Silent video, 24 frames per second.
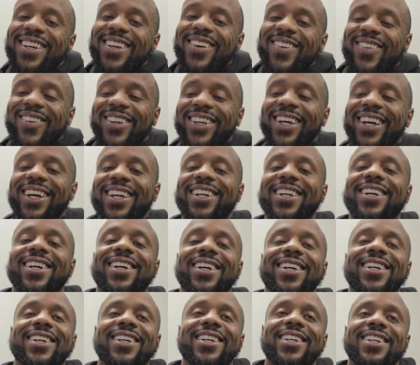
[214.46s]
We got
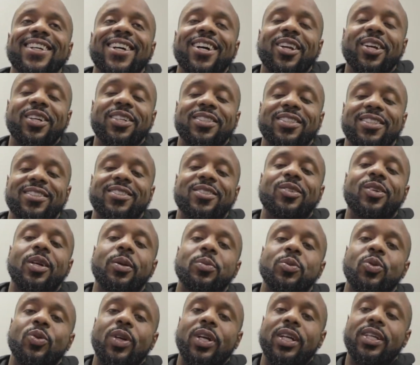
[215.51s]
160 grams
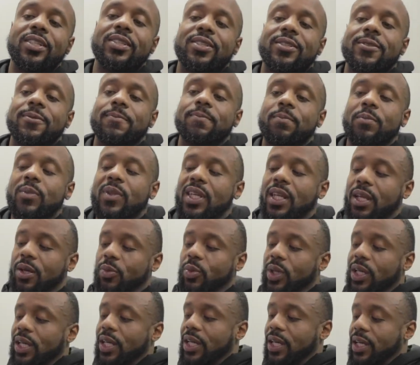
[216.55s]
of rice, and we
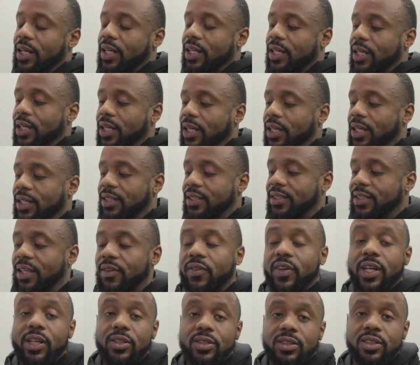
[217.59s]
got 7
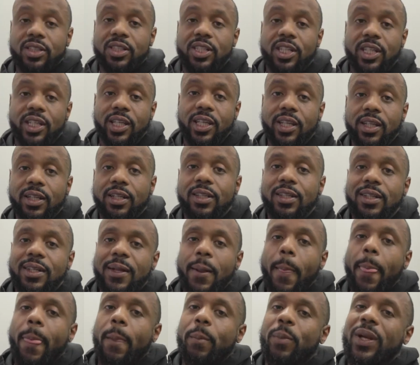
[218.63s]
ounces of chicken.
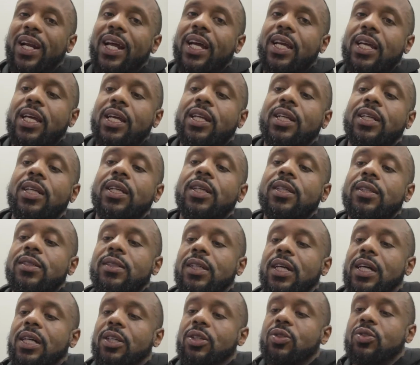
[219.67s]
But I
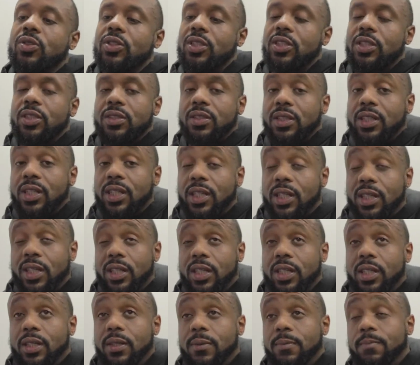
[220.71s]
use this
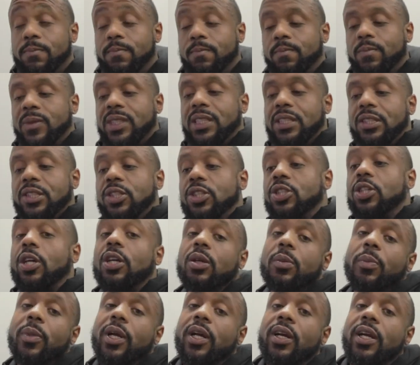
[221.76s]
jerk
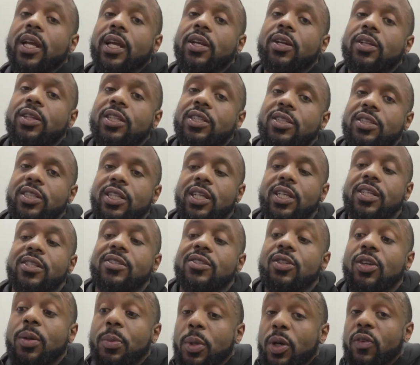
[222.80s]
marinade on this chicken, so
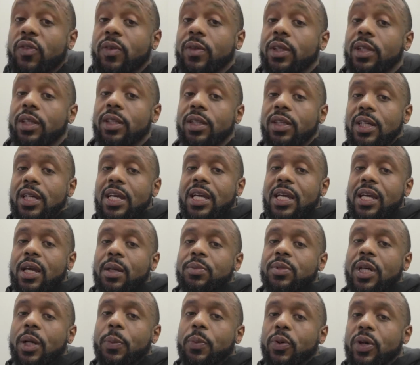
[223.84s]
I'm hopefully it comes
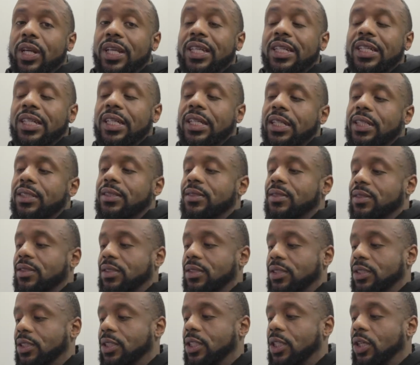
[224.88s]
out pretty good.
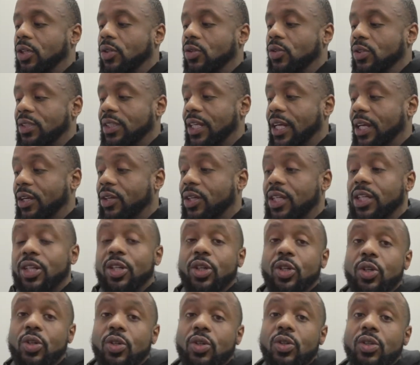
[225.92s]
You know, that good
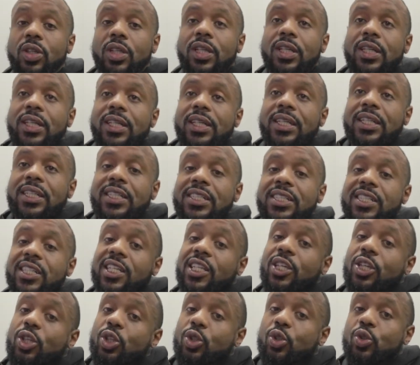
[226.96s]
old G.
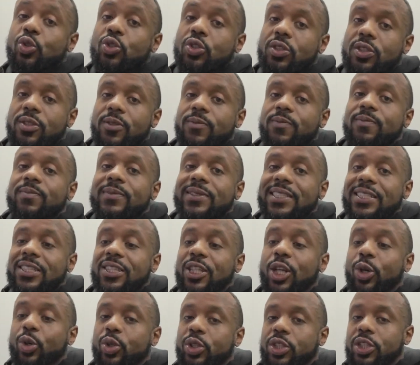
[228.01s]
Hughes,
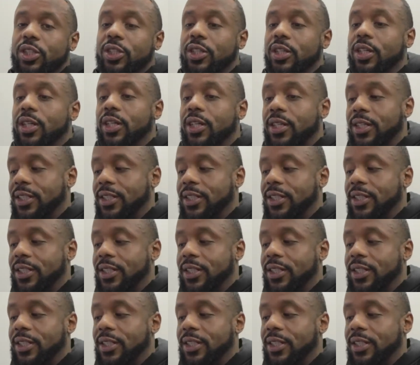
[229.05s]
no sugar.